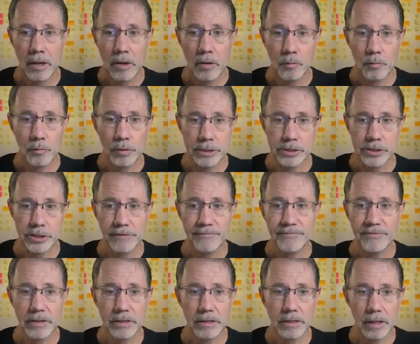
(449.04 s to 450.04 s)
we
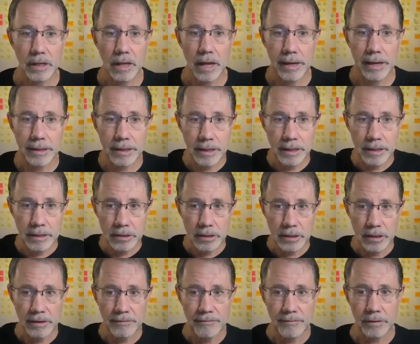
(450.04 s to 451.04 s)
shifted the lighting to
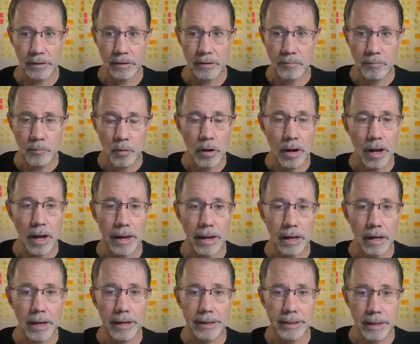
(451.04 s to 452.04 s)
give a little more
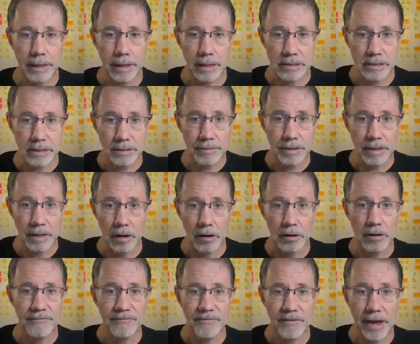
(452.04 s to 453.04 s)
highlighting on some of the
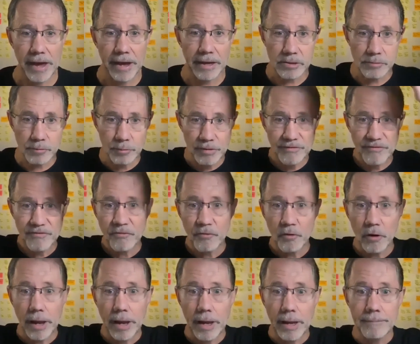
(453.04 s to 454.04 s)
artifacts. We
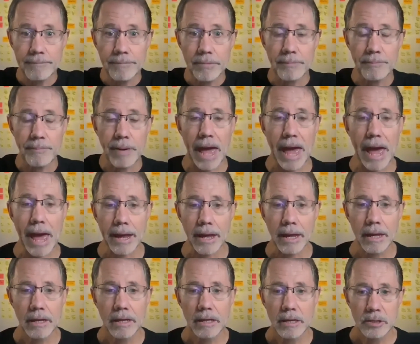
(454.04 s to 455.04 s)
framed the back
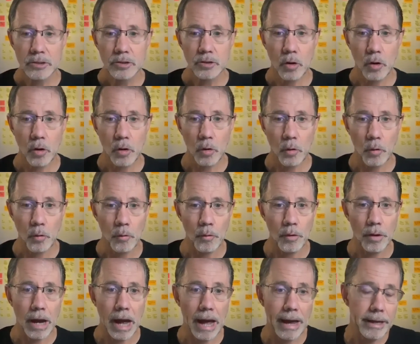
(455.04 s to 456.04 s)
so
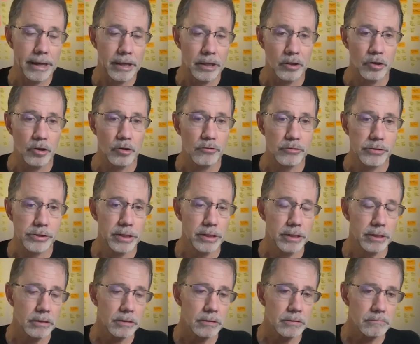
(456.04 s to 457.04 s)
I can use
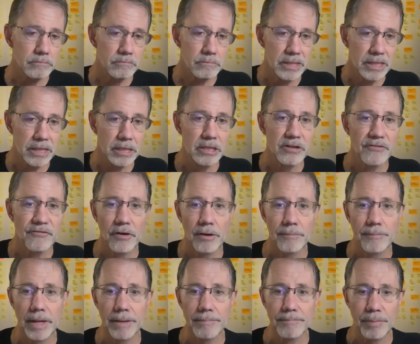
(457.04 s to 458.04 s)
it, teach from
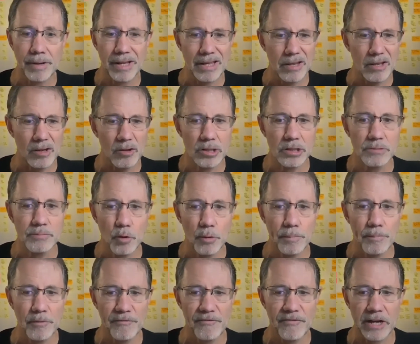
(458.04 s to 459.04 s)
it, but it looks more
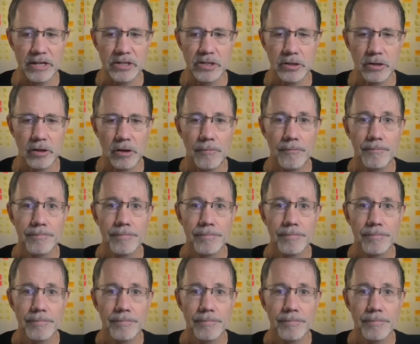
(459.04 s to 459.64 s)
professional.